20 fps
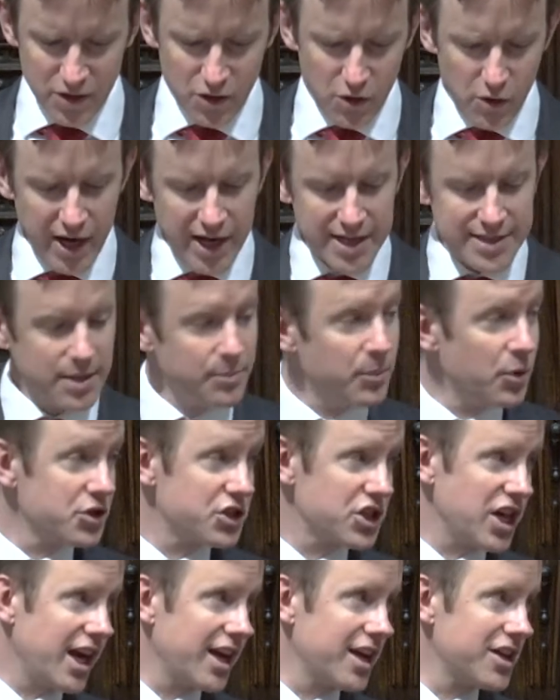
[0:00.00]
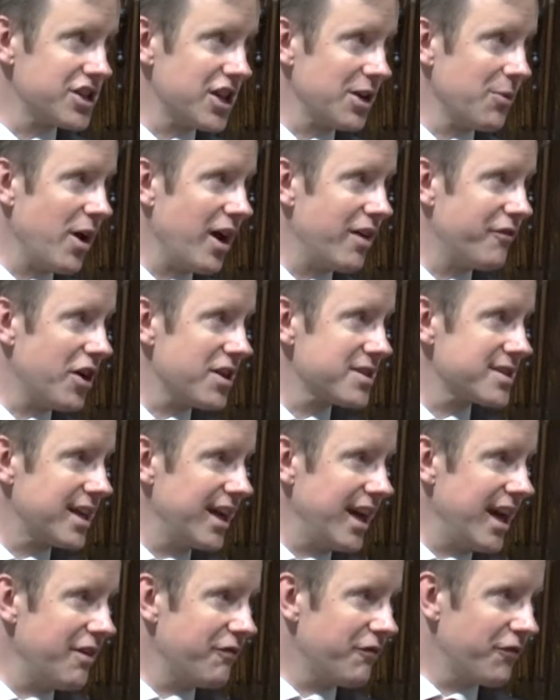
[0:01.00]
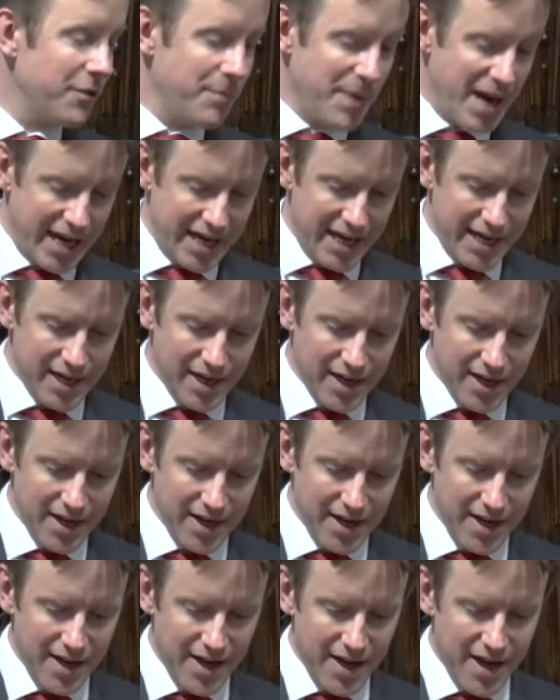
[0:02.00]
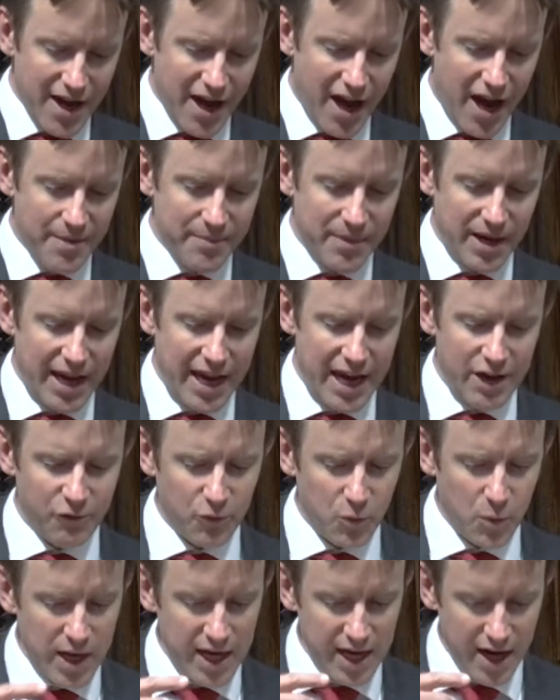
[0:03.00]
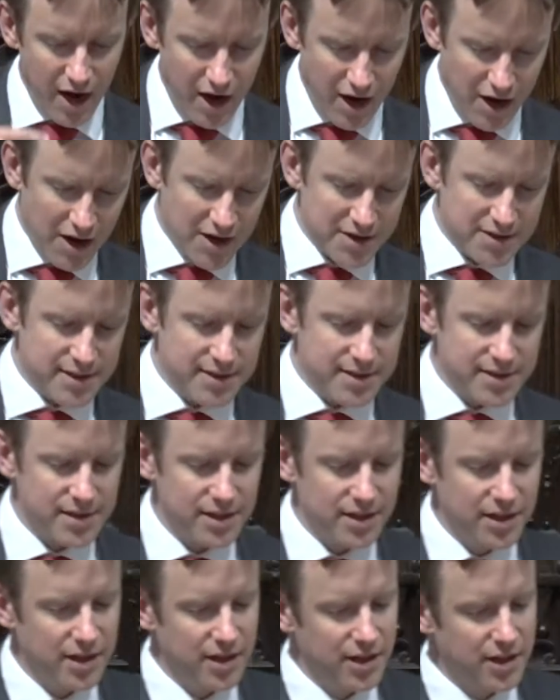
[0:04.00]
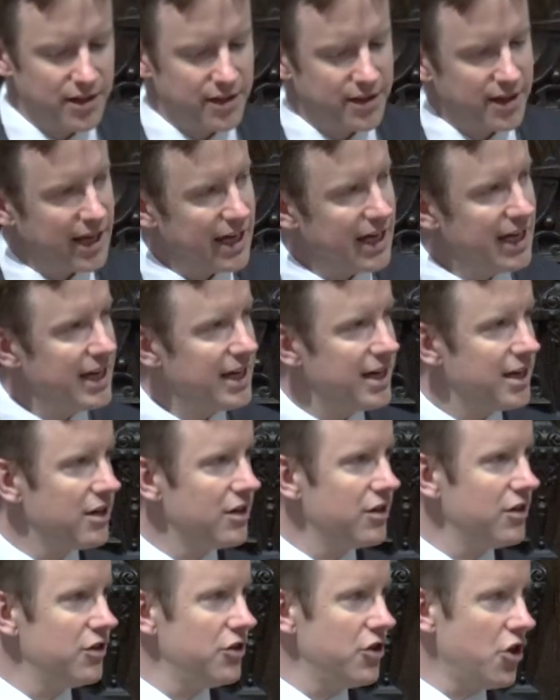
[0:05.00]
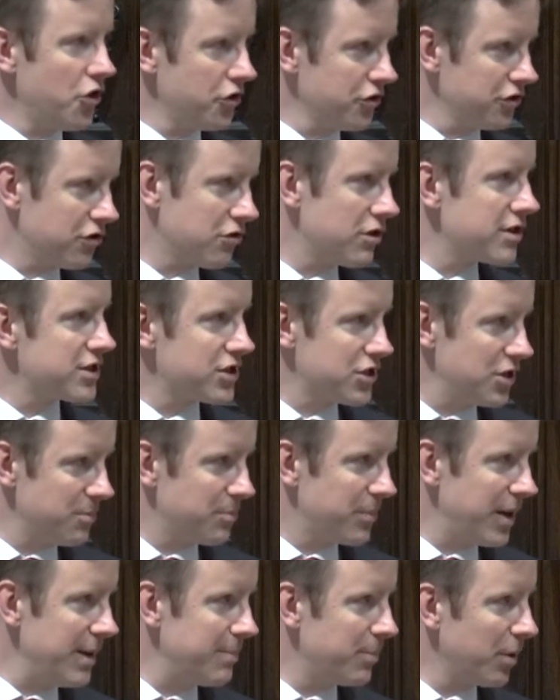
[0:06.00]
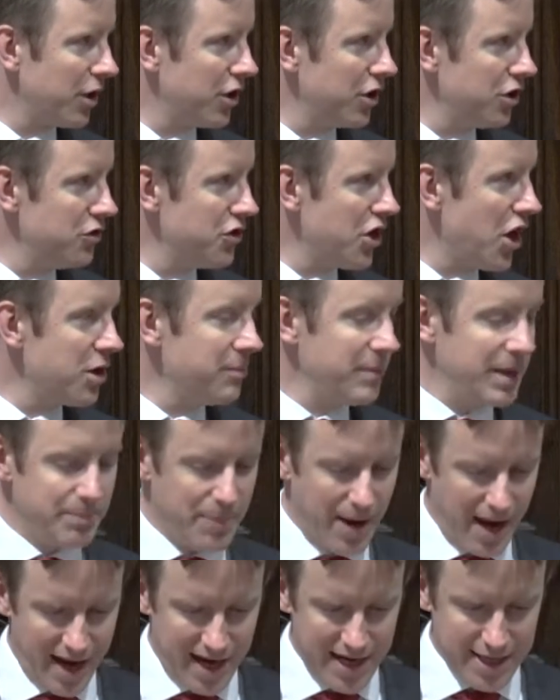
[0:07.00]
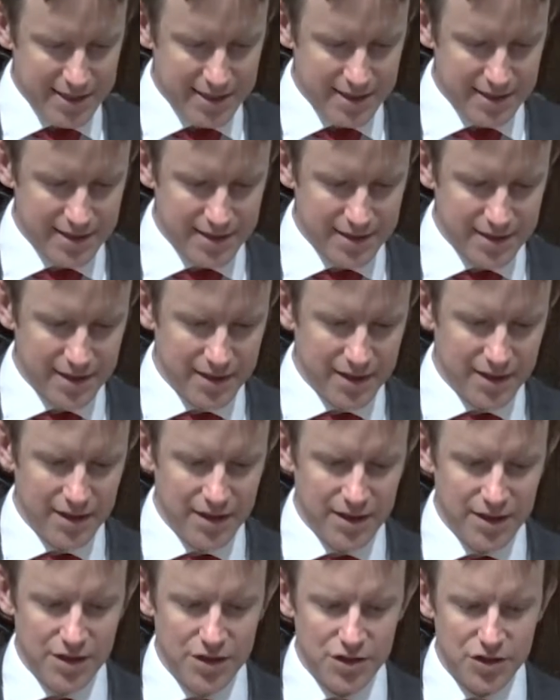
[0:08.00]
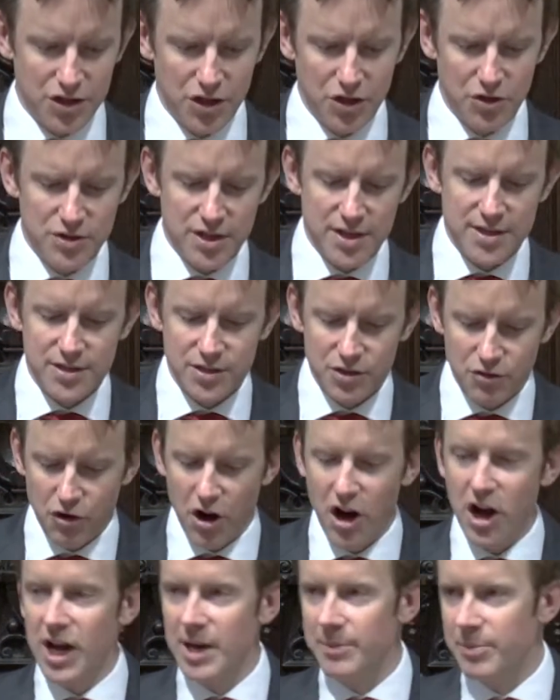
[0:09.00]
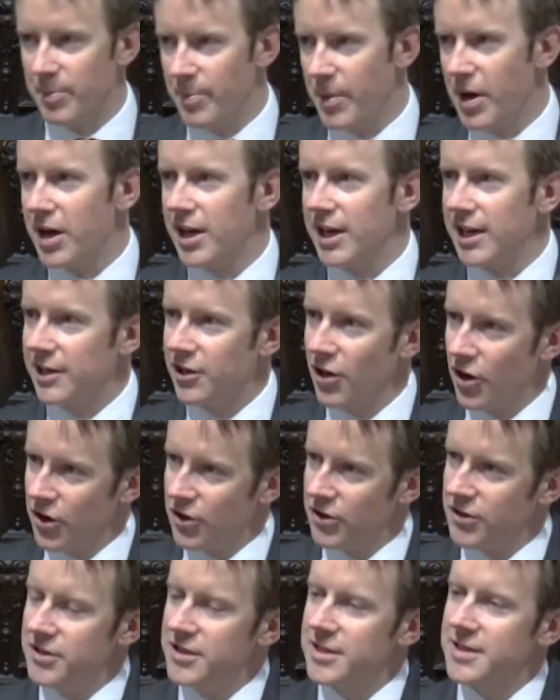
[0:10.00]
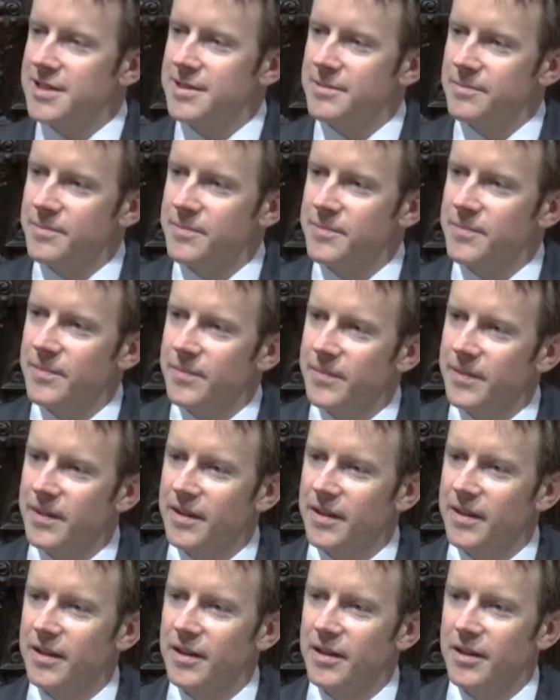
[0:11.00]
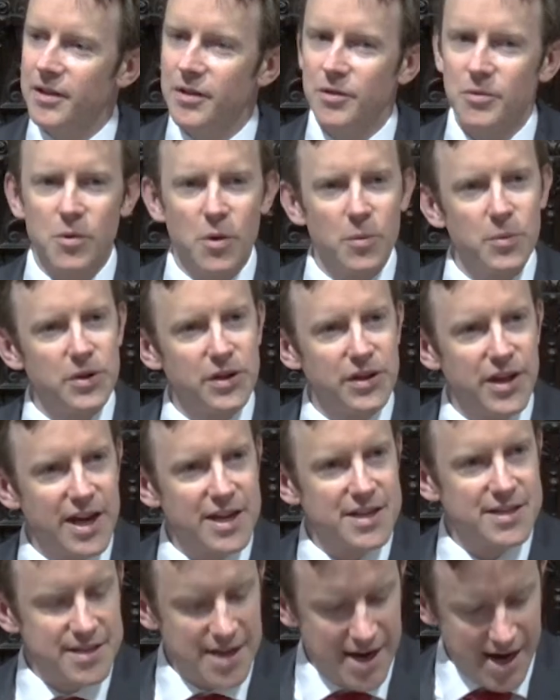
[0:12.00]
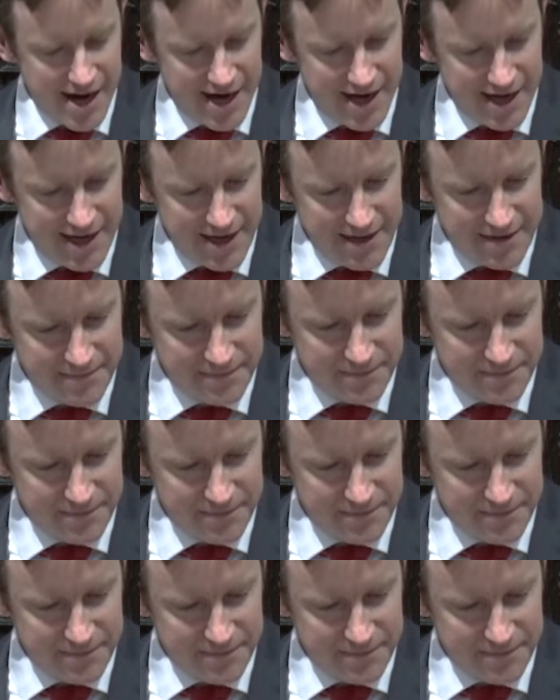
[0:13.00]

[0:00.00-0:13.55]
Well, here's a more challenging way of asking it for me. Um, if we asked the non Christian people who know me best to describe my God, what would they say?